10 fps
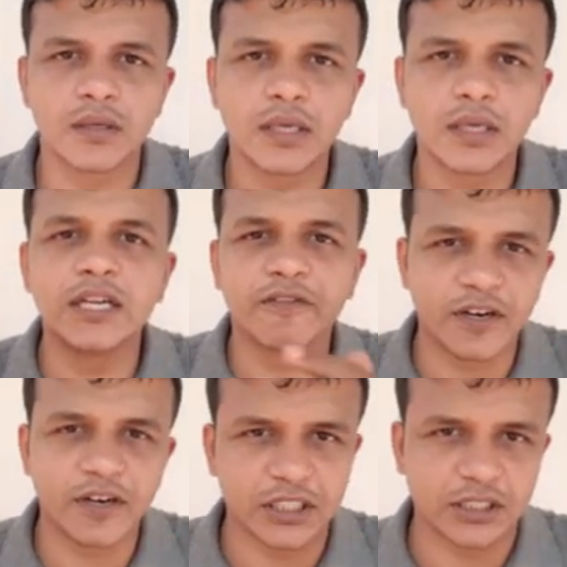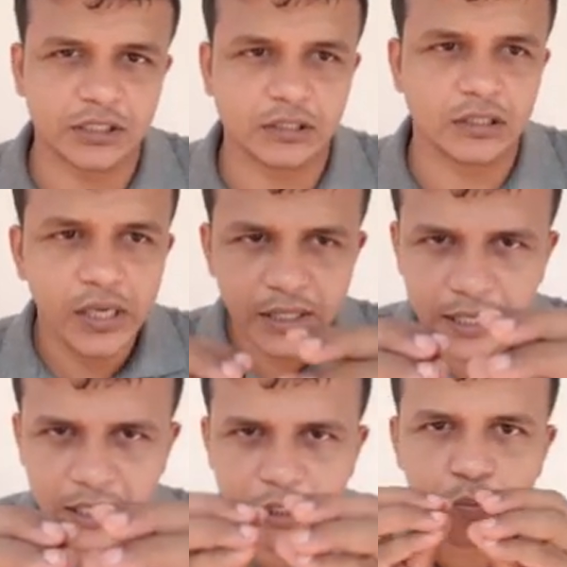differentiation.
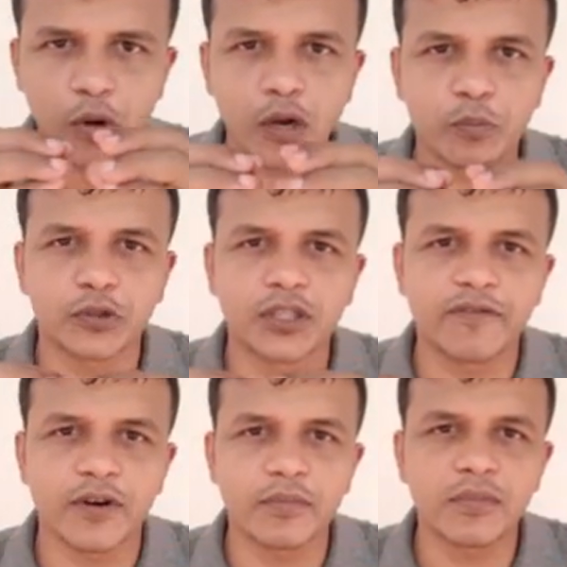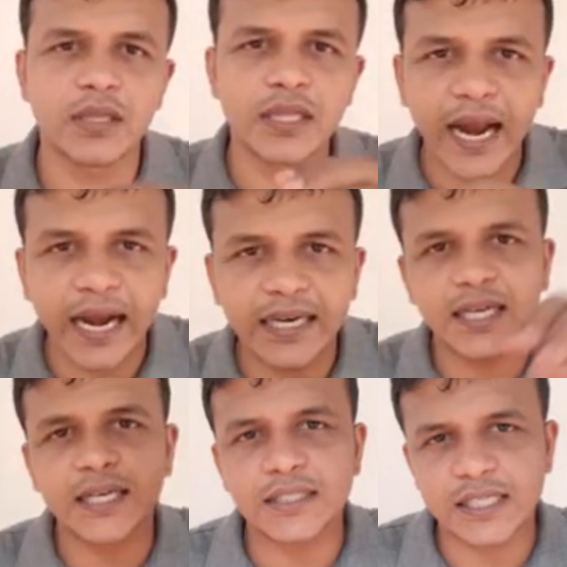Taking a small portion from the
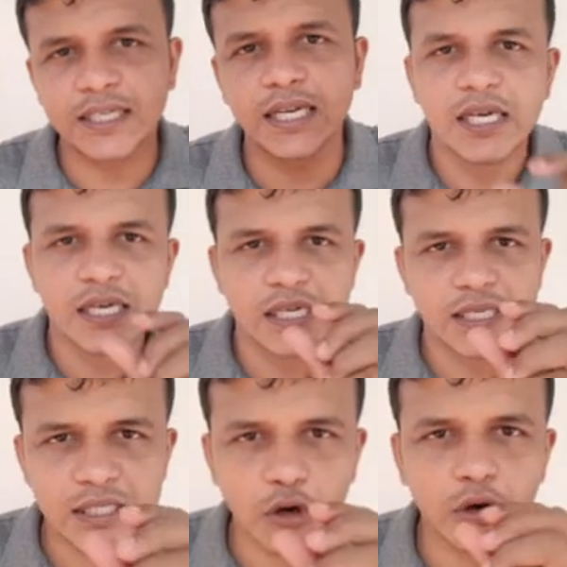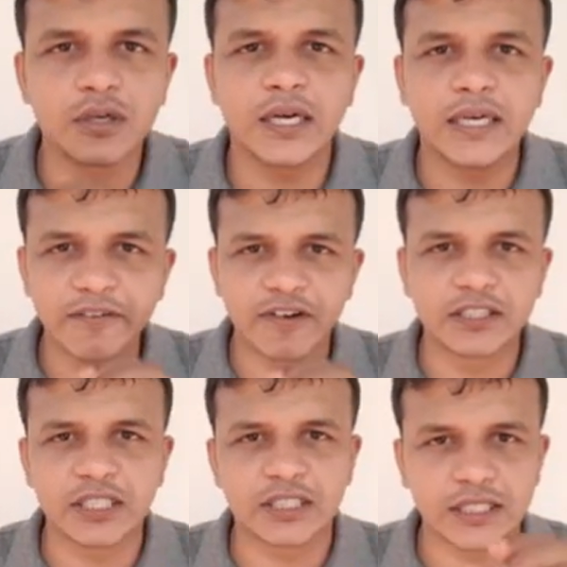entire signal is called
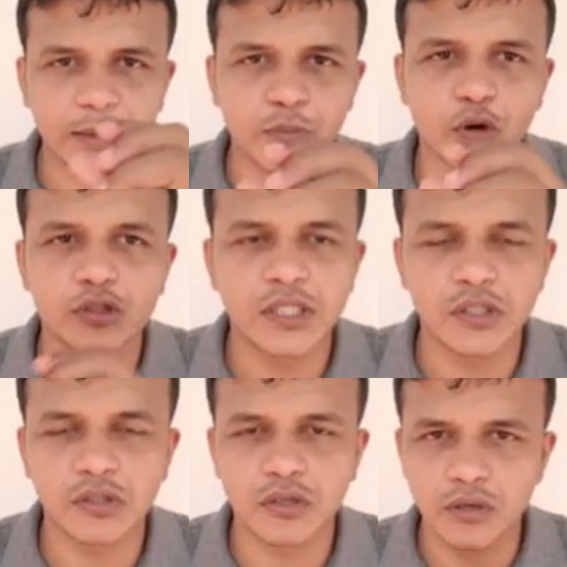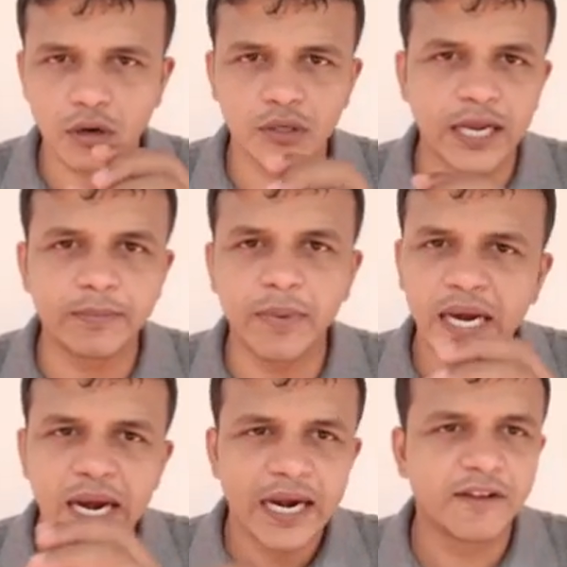differentiation. That process is done
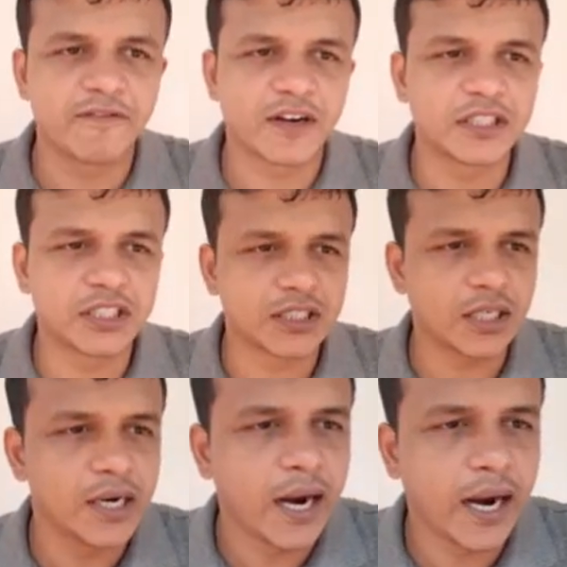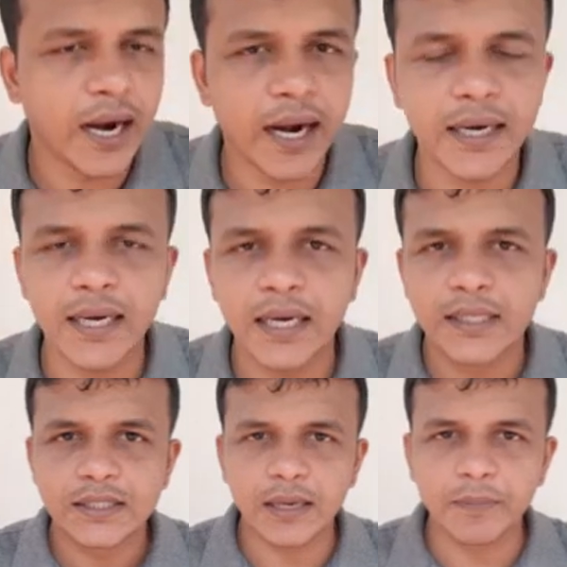by differentiation, and
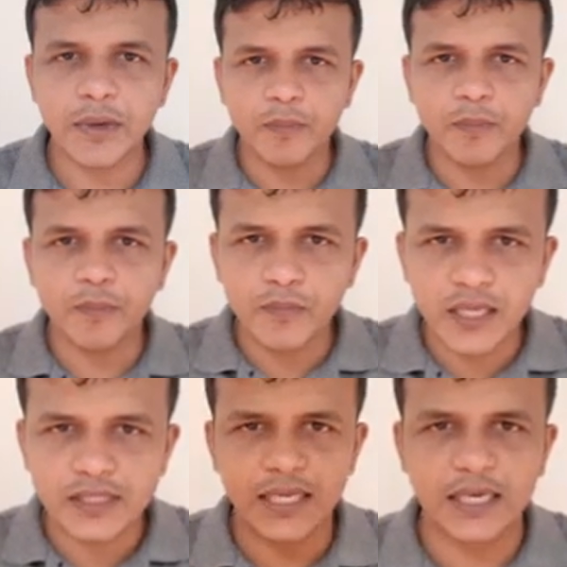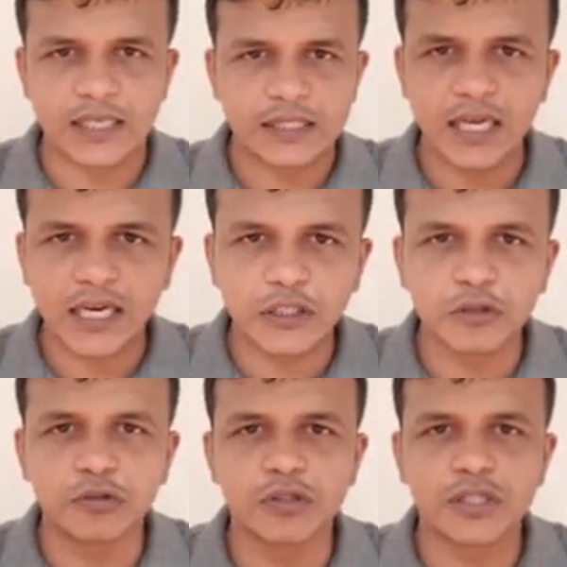summing up the signals, the
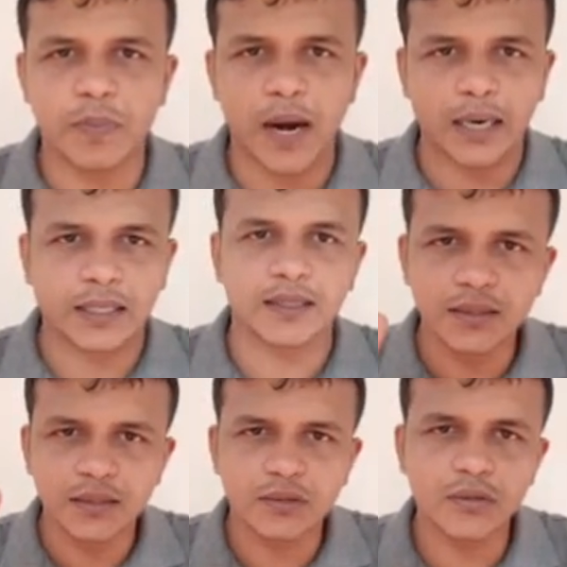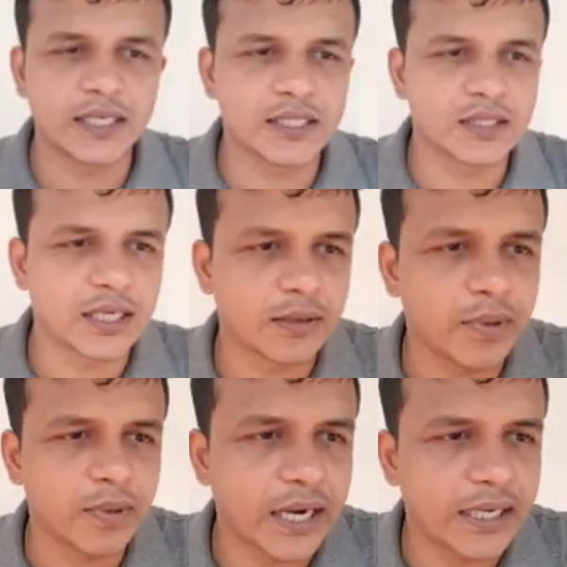continuous part. So that is nothing
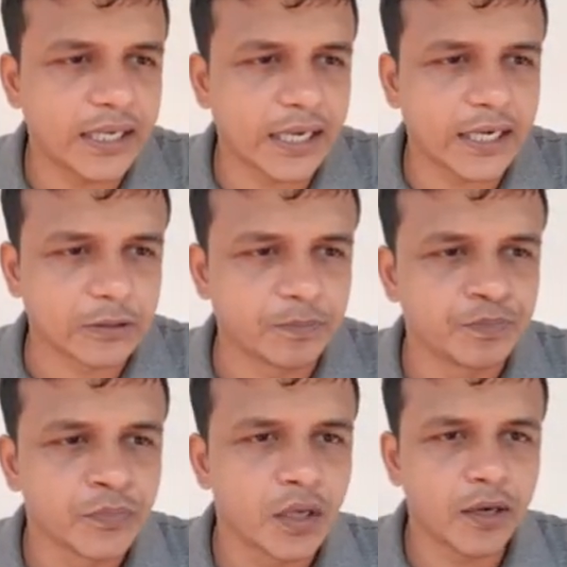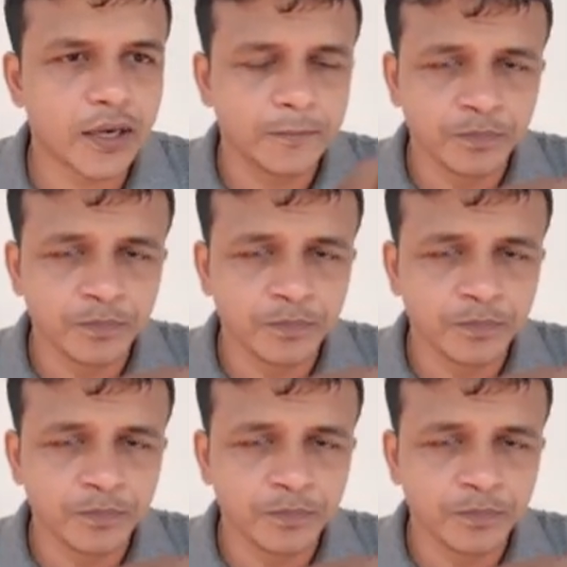but integration. Okay.